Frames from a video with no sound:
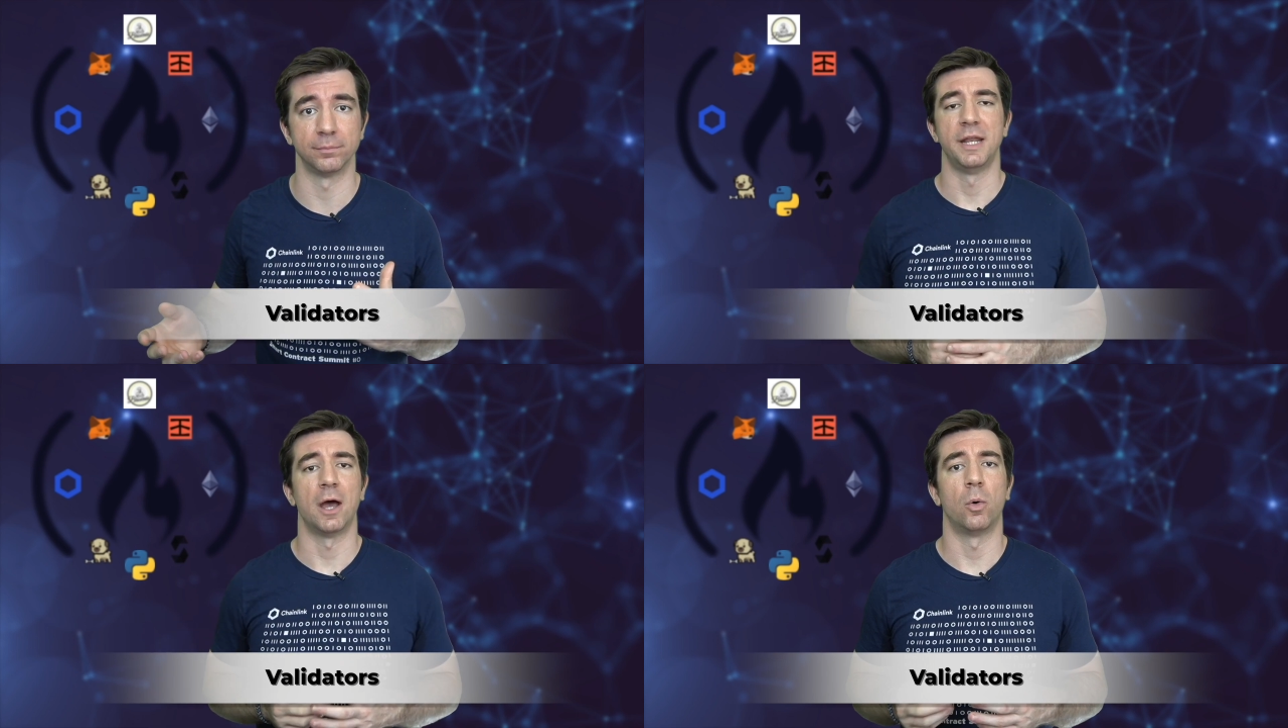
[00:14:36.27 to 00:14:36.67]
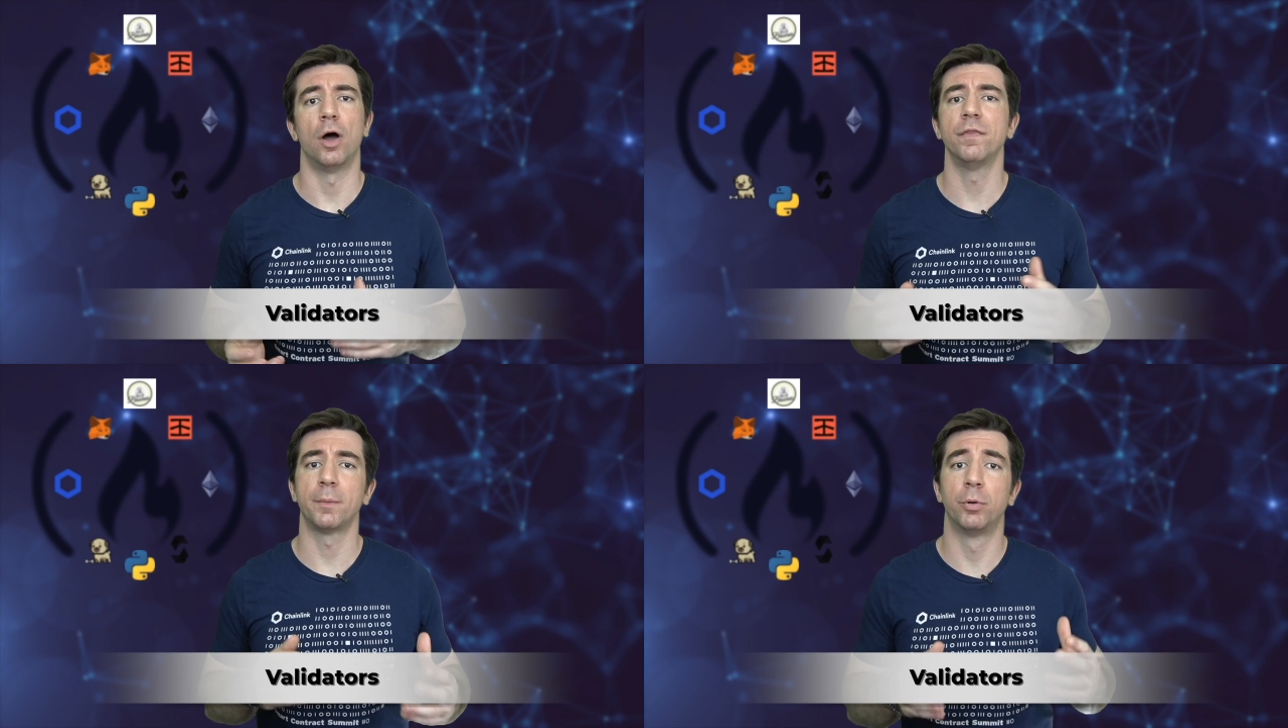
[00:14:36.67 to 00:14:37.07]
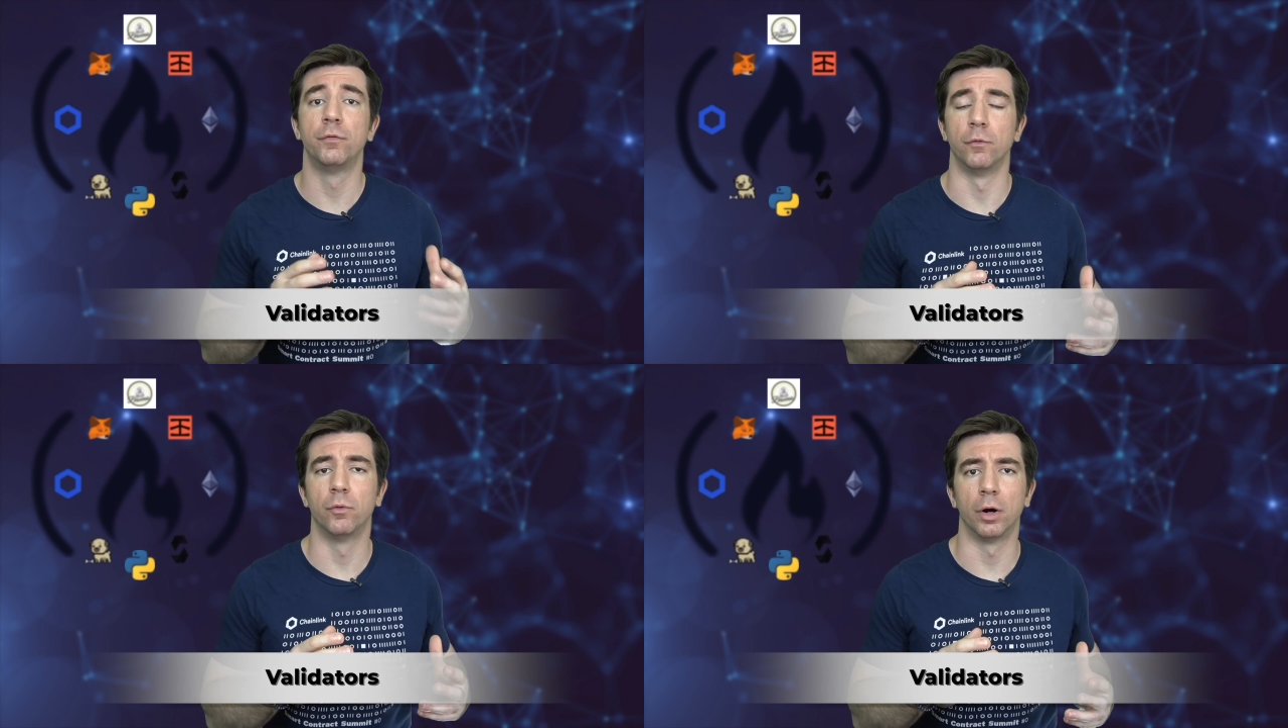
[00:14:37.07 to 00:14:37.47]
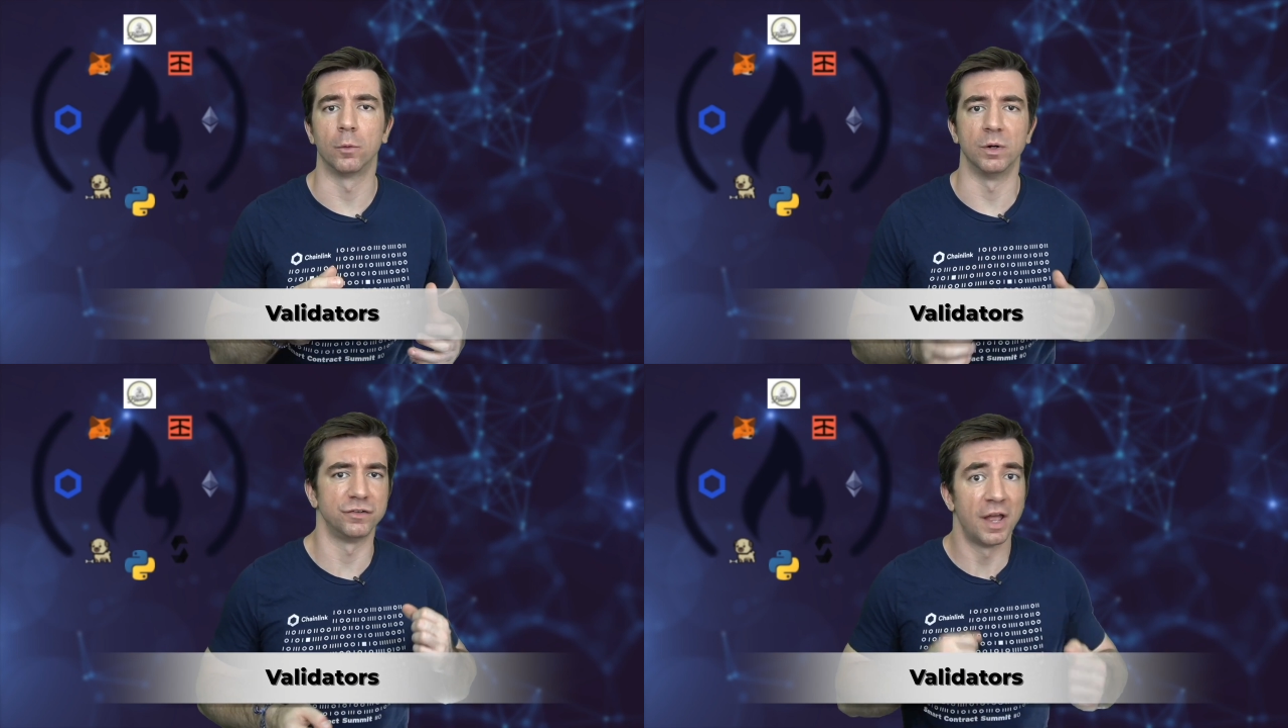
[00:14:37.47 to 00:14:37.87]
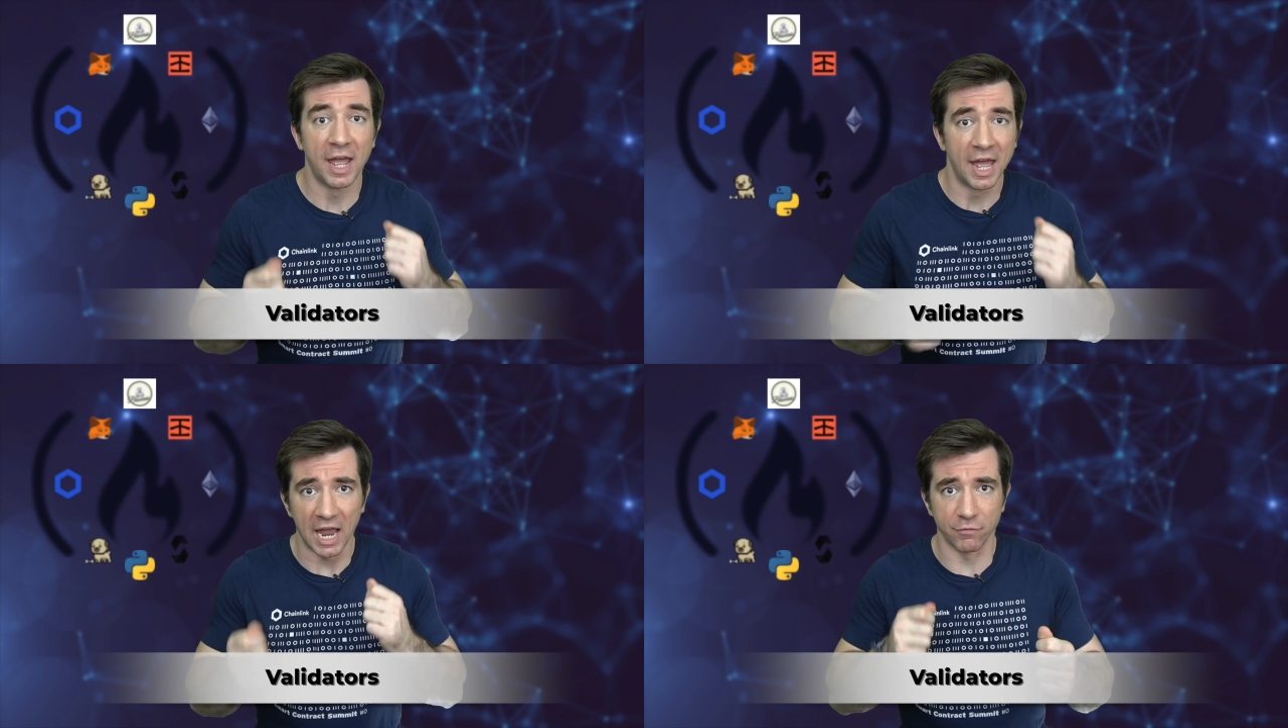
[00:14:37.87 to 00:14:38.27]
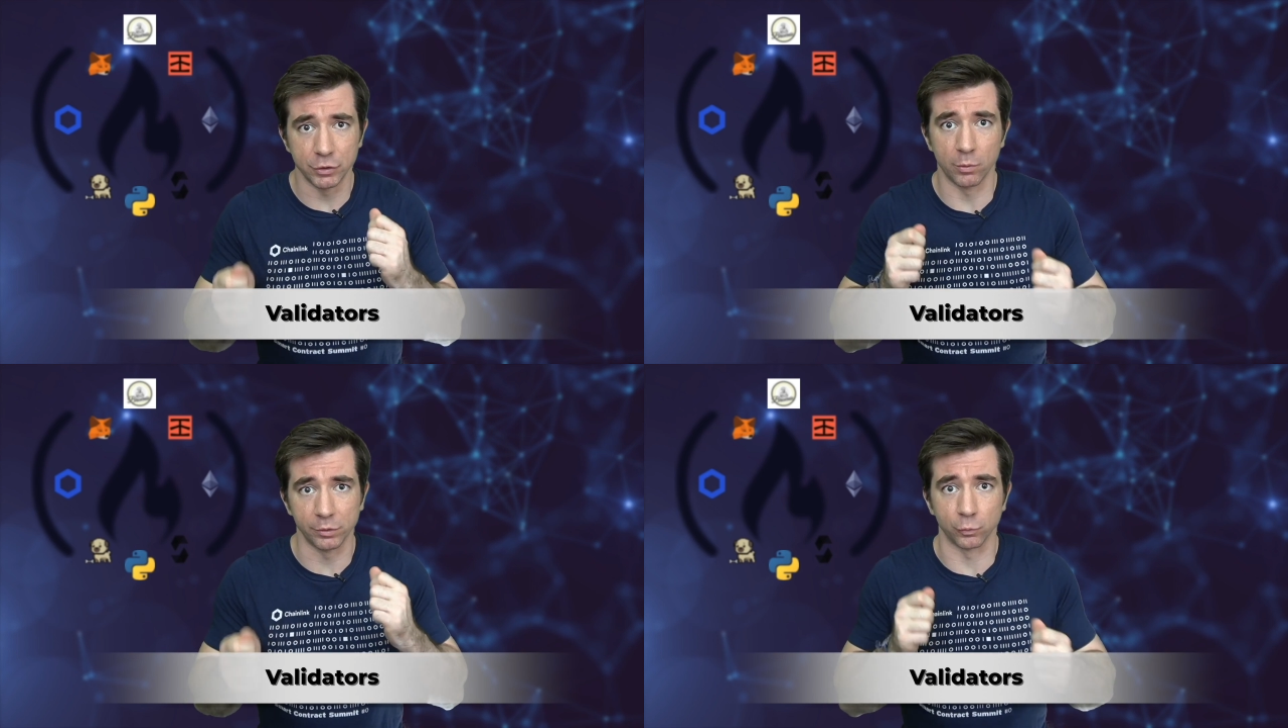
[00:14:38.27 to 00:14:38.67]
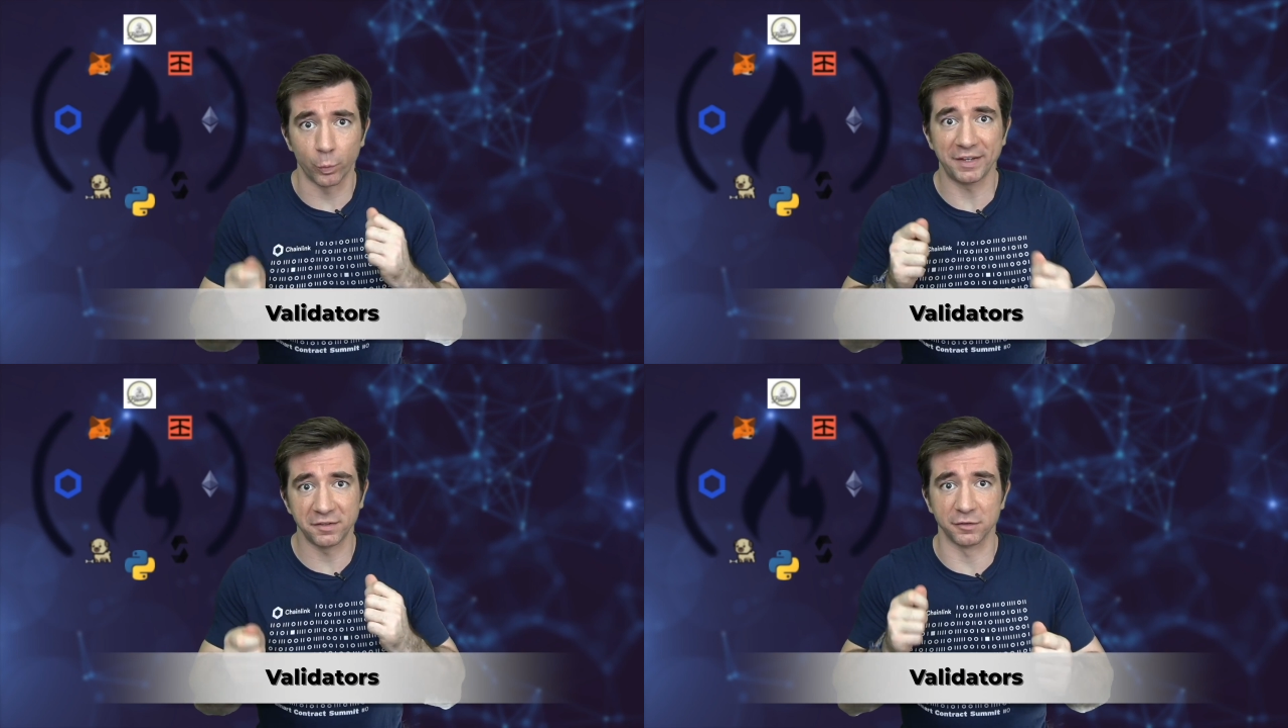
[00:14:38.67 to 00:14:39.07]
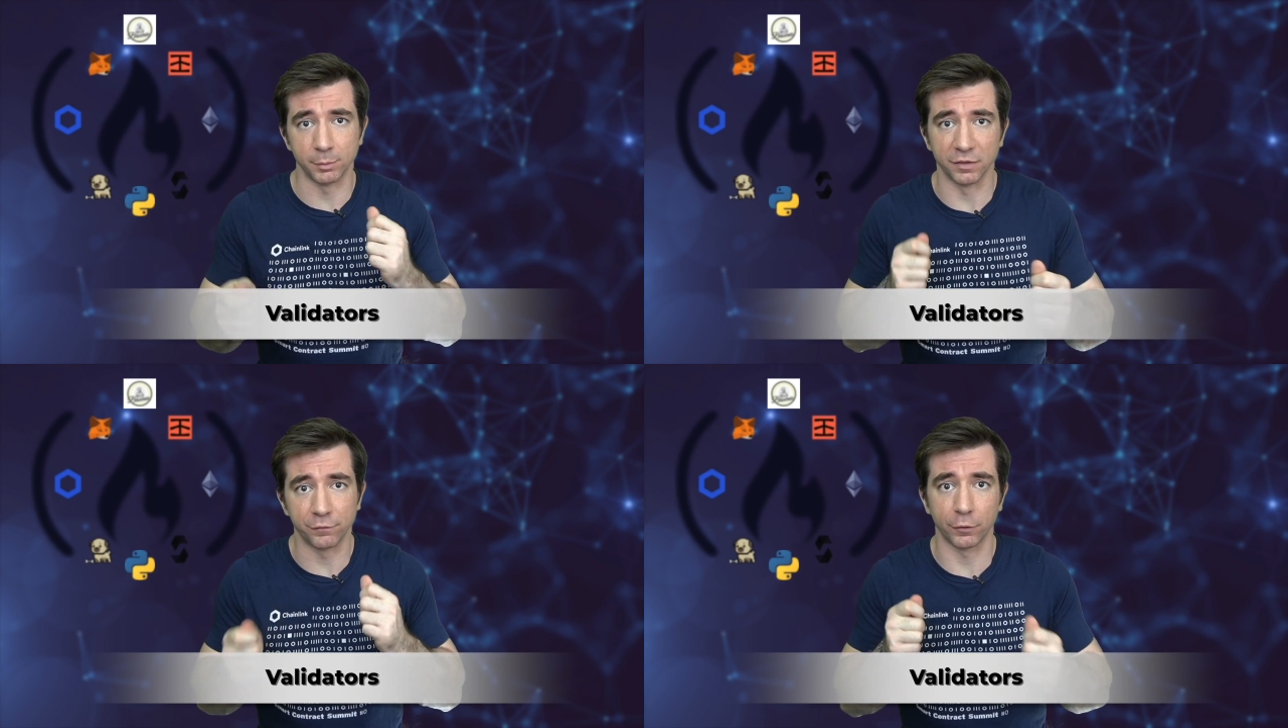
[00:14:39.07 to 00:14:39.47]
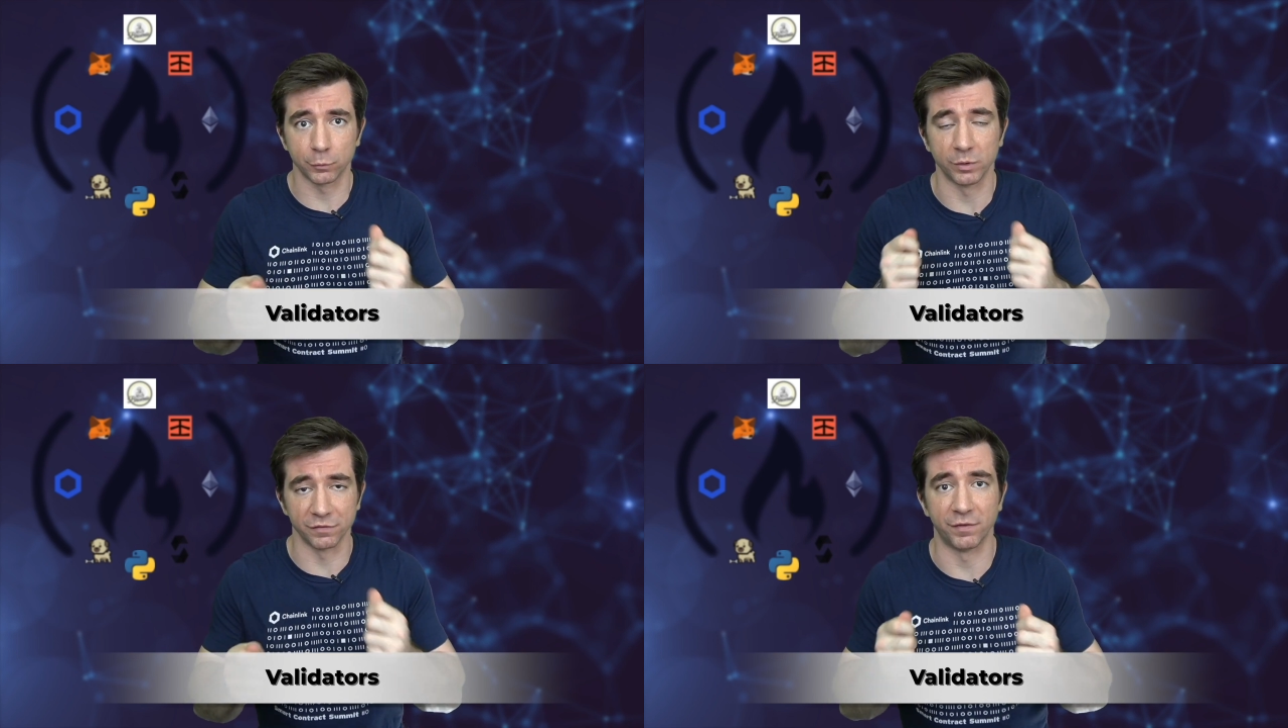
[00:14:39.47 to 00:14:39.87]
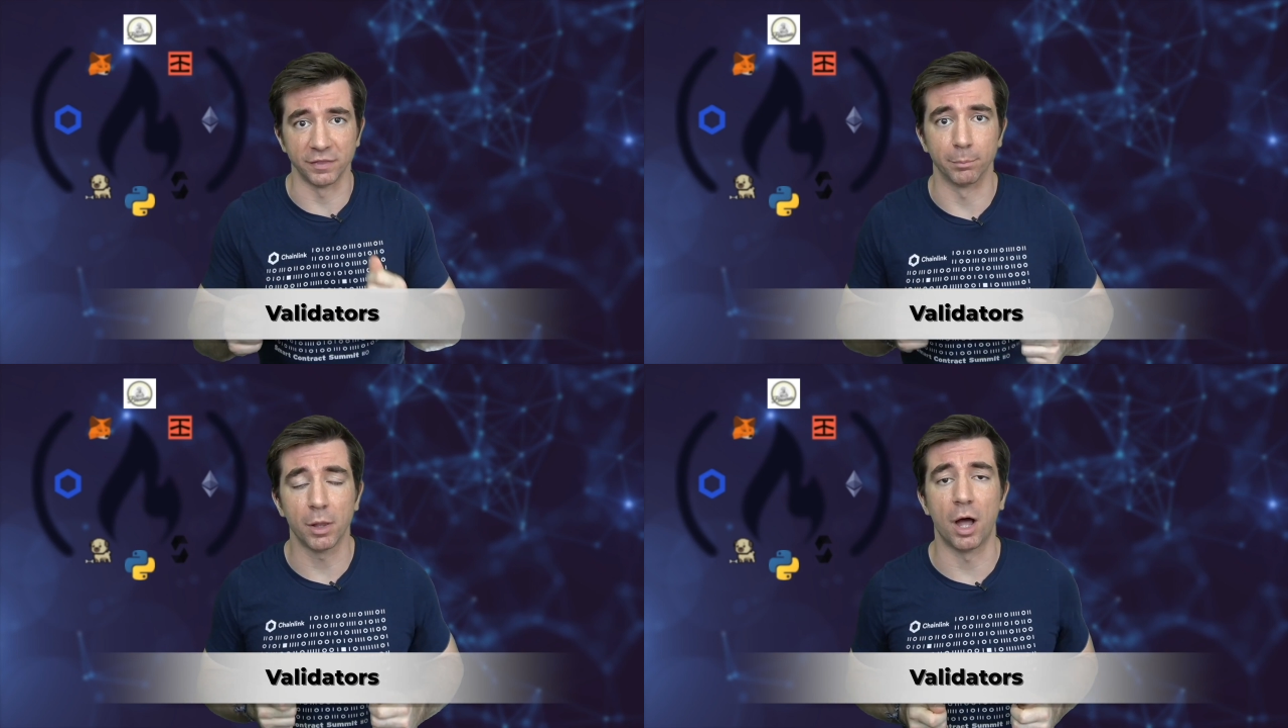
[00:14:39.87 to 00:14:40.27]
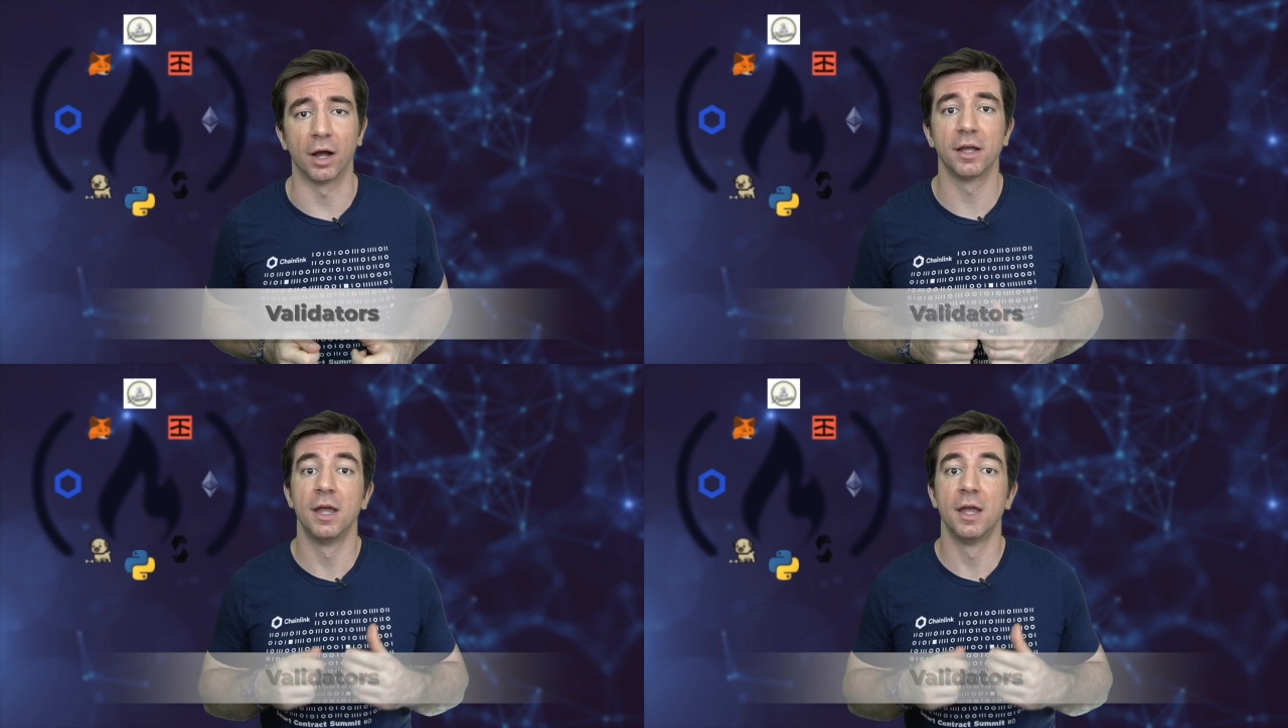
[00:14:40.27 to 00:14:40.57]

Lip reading: Now, unlike proof of work, which every node is racing to be the first one to find the block,